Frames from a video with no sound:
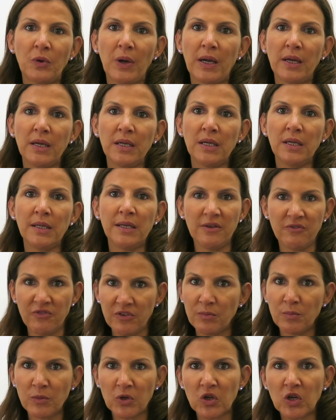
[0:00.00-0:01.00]
I live
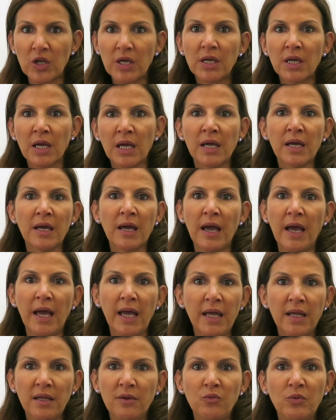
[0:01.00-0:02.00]
in Munich,
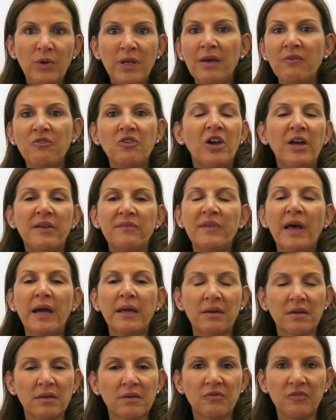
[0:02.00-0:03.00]
and we never had
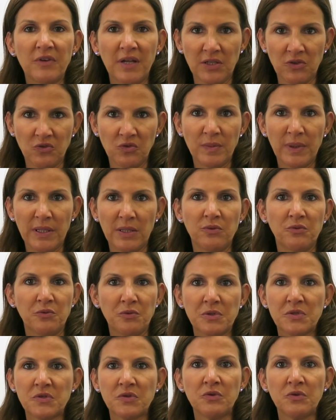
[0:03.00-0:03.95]
direct flight to Beirut.